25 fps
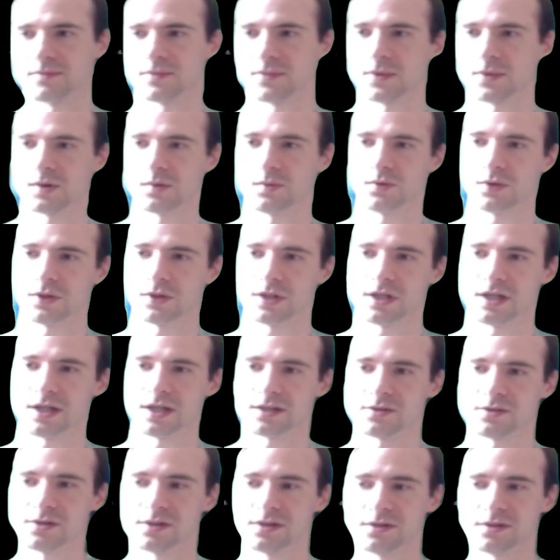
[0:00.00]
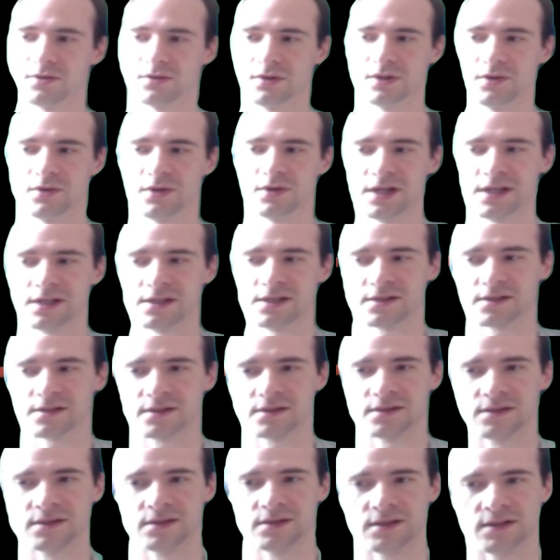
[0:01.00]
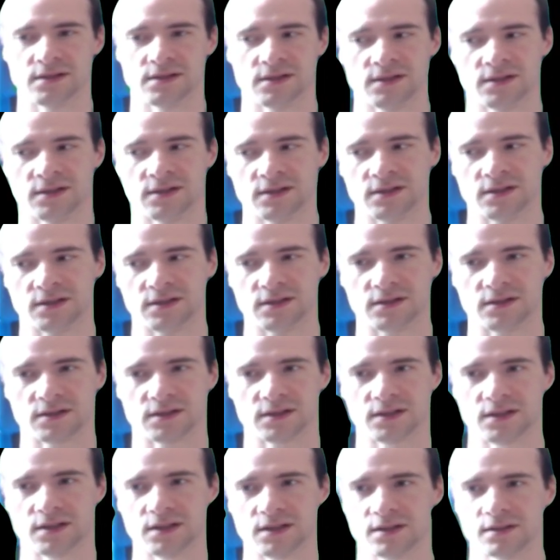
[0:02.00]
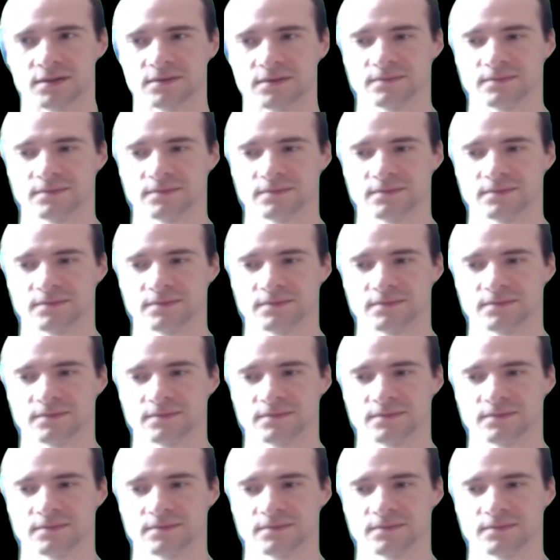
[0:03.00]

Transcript: Would like to see re-raise. Okay.